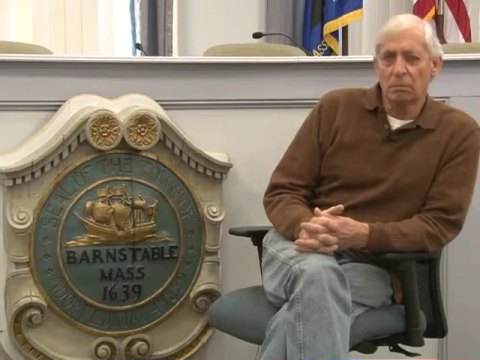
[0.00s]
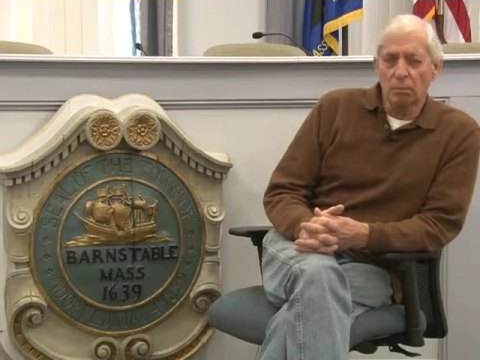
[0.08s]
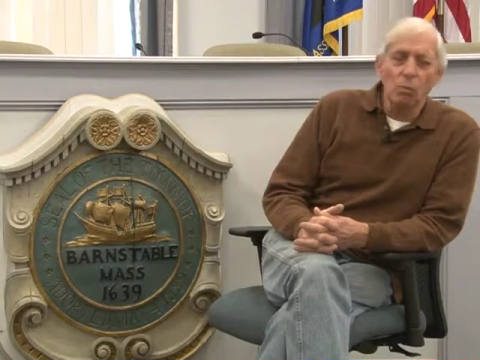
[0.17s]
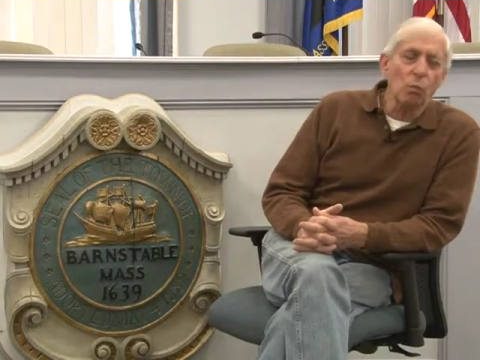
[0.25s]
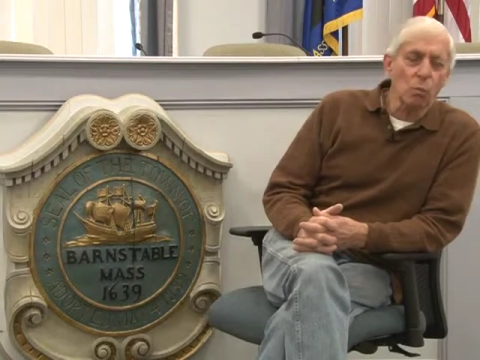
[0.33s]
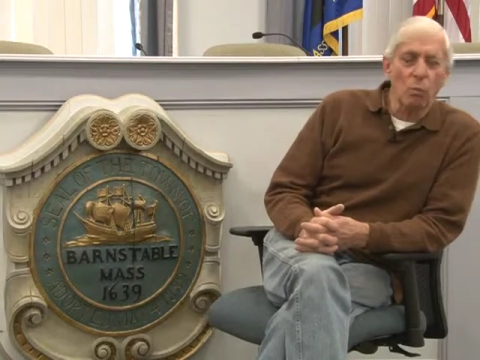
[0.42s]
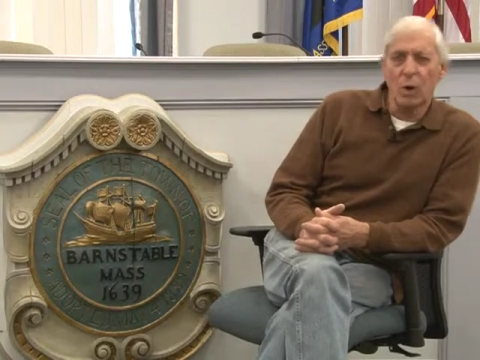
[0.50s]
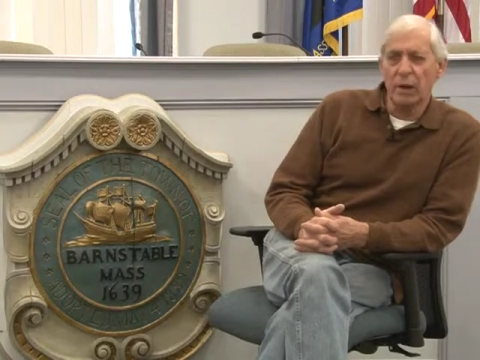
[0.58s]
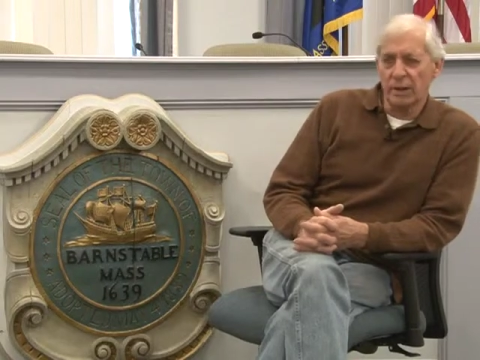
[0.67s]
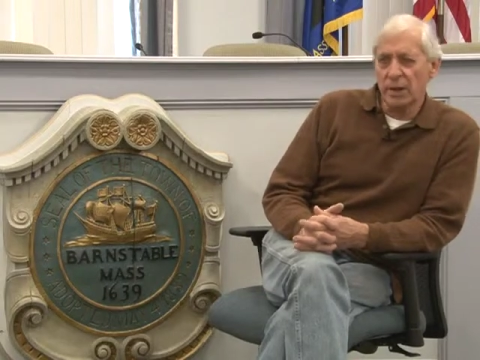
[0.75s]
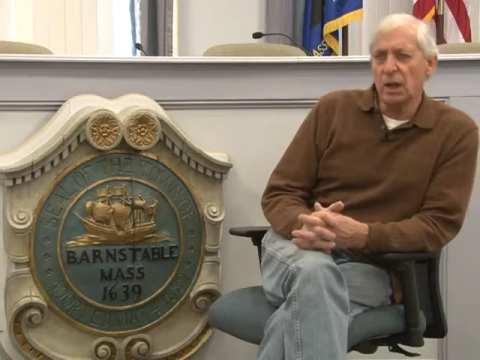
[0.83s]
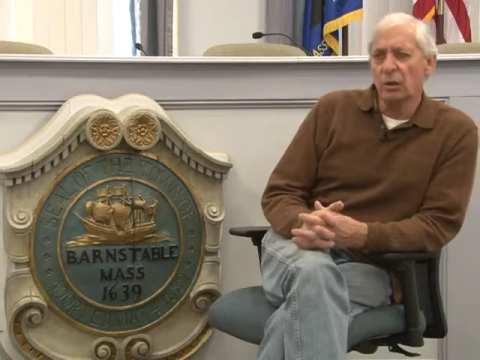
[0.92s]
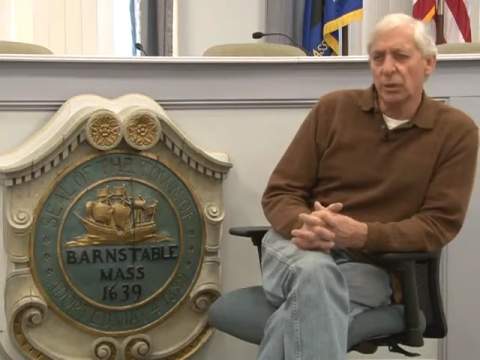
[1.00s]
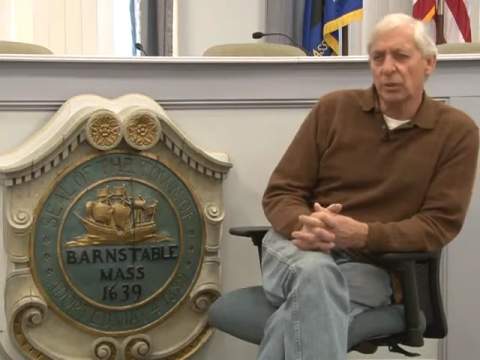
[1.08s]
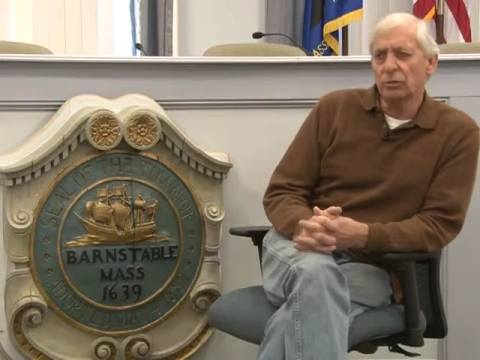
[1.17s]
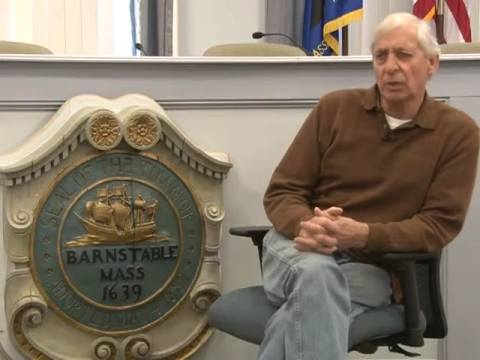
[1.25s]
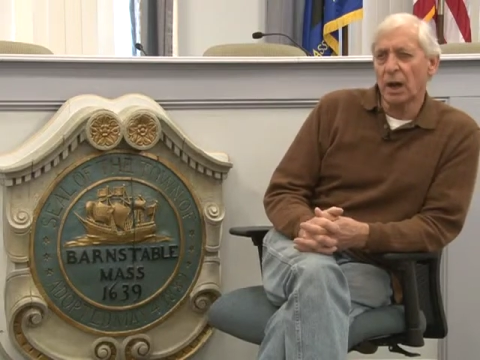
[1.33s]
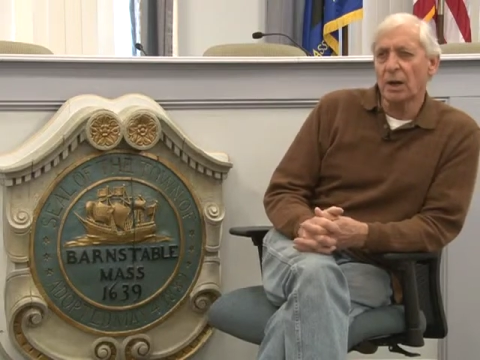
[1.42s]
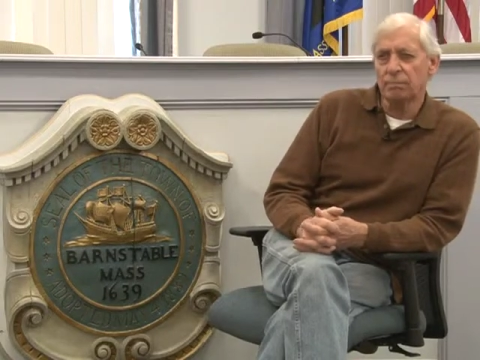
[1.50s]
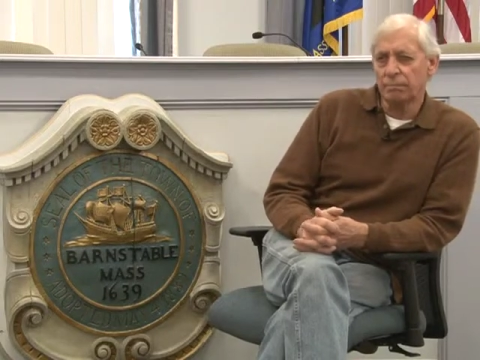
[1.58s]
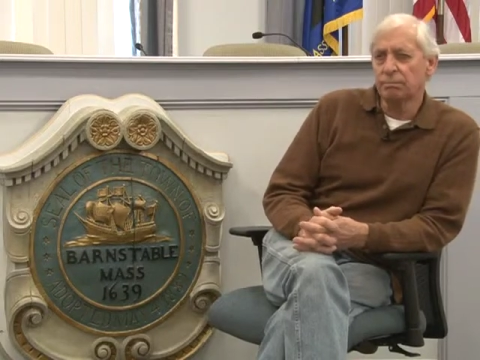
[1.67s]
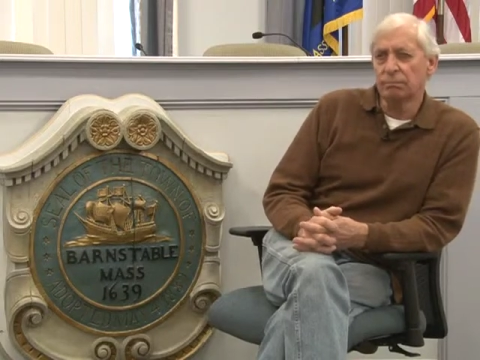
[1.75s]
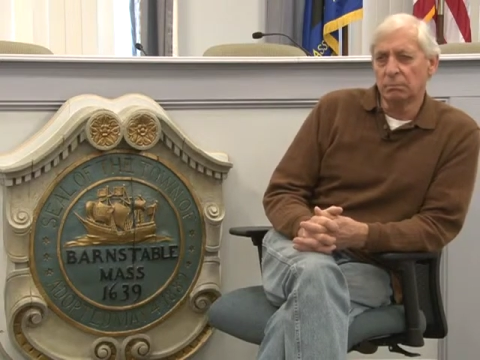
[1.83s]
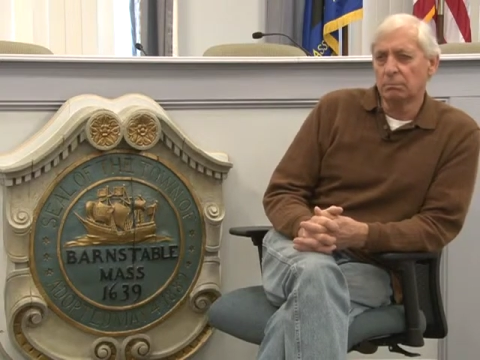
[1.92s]
one of the areas that I'm
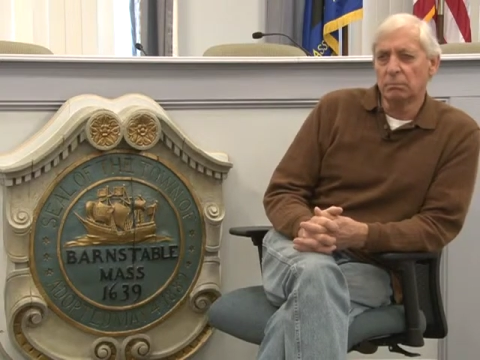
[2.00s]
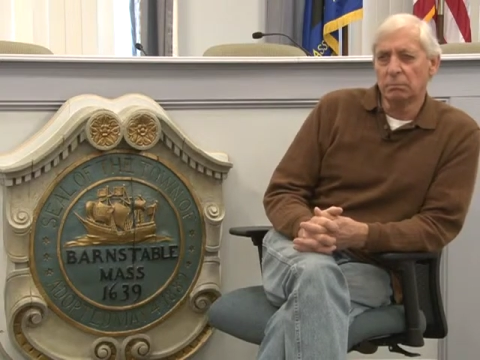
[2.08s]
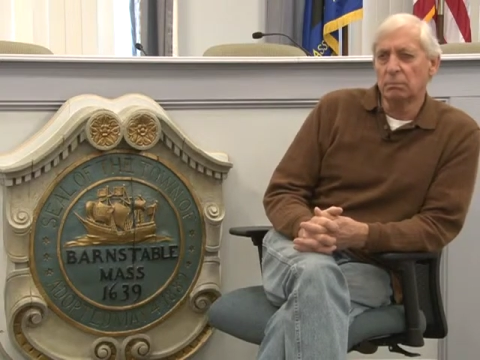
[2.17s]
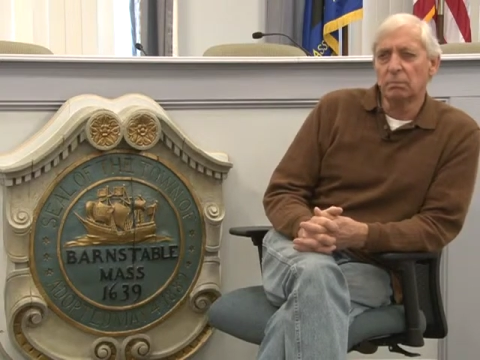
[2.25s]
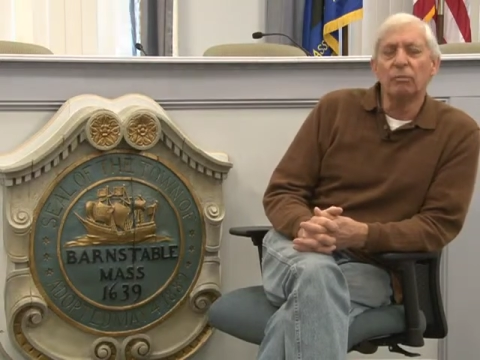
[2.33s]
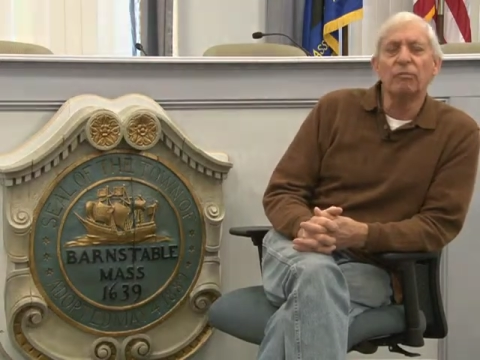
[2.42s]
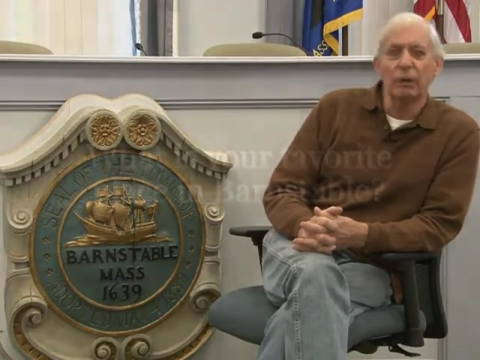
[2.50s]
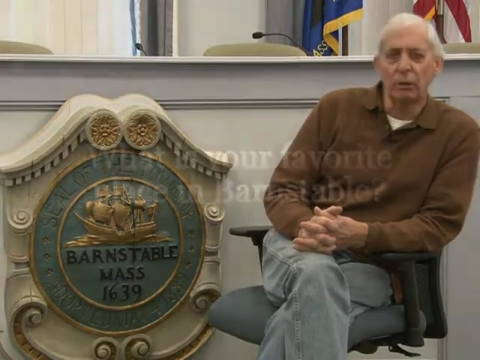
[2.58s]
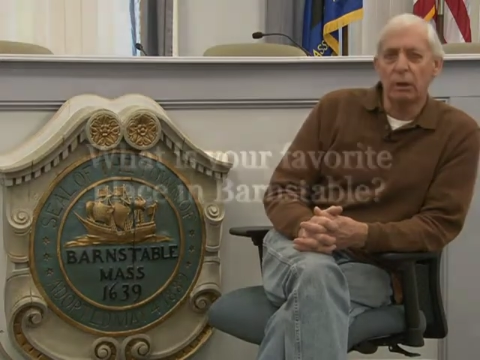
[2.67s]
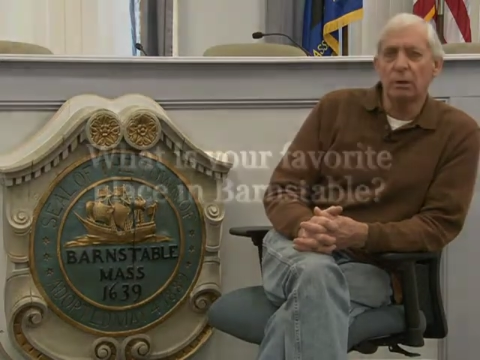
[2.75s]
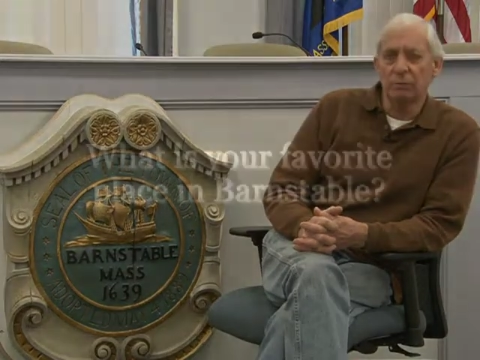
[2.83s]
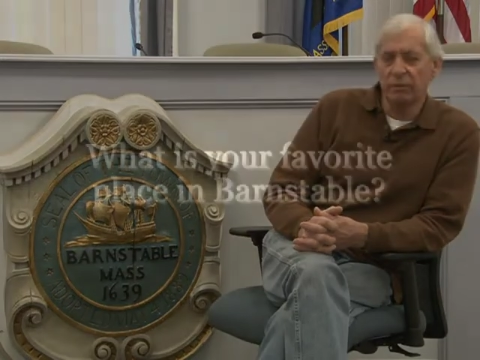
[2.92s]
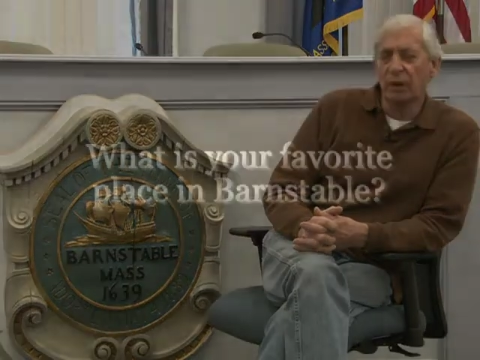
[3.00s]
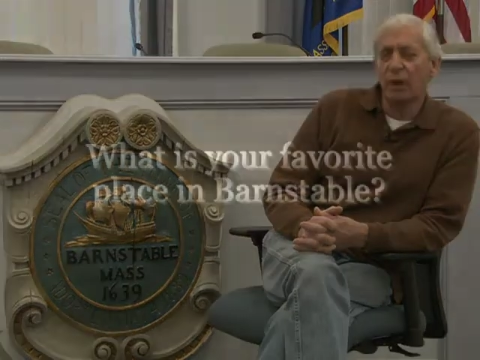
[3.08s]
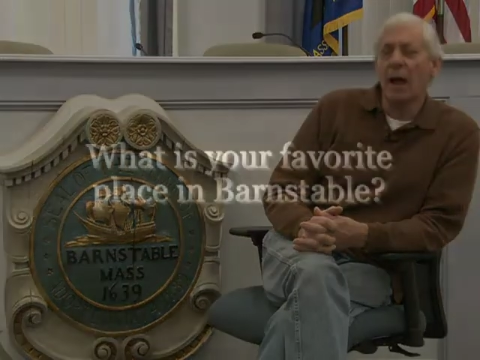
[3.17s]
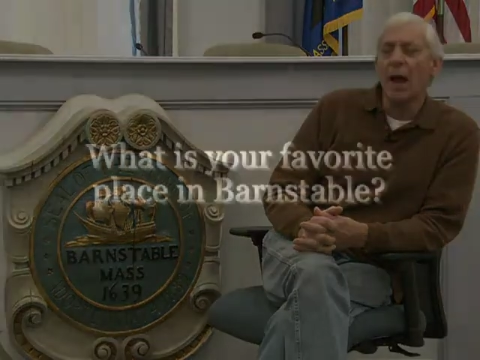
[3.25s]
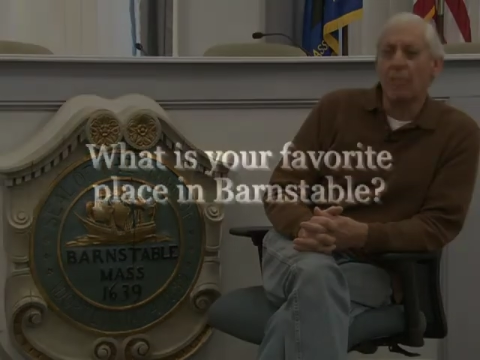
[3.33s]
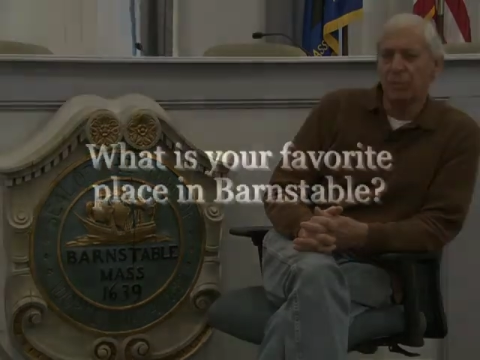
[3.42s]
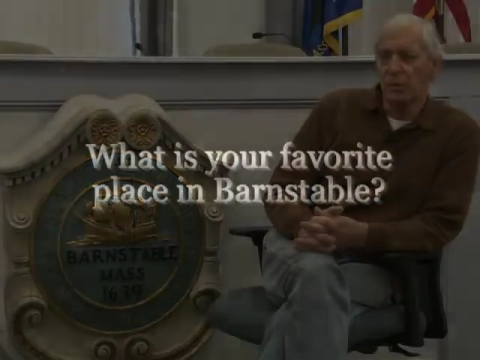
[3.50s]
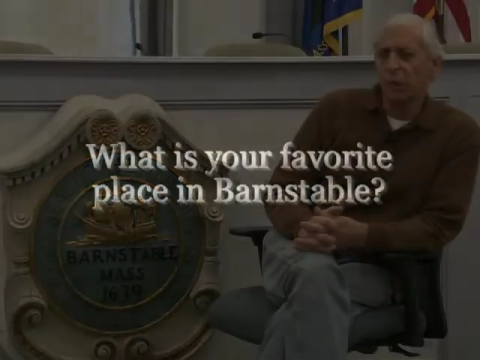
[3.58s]
very, very happy